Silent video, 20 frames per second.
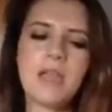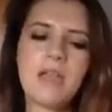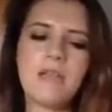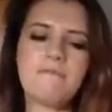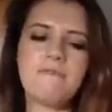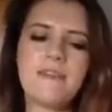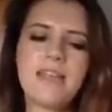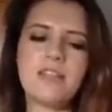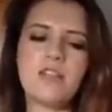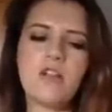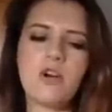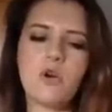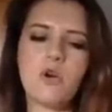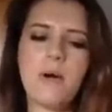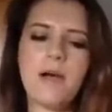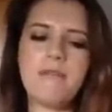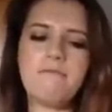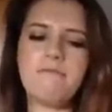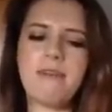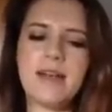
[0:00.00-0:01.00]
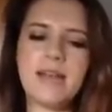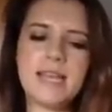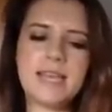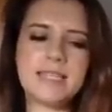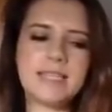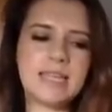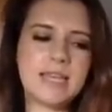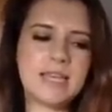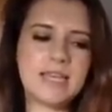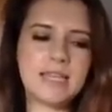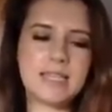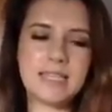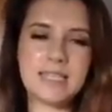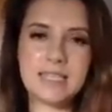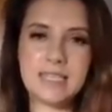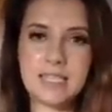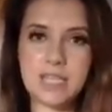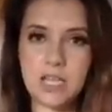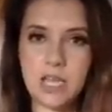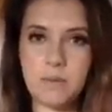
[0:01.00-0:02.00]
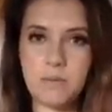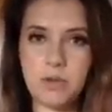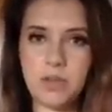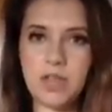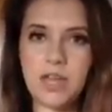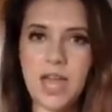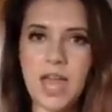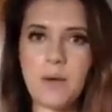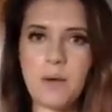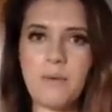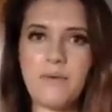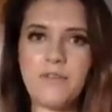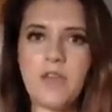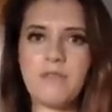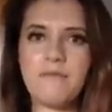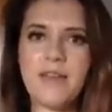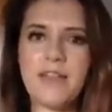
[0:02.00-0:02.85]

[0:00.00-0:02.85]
They're not quite ready to communicate with you.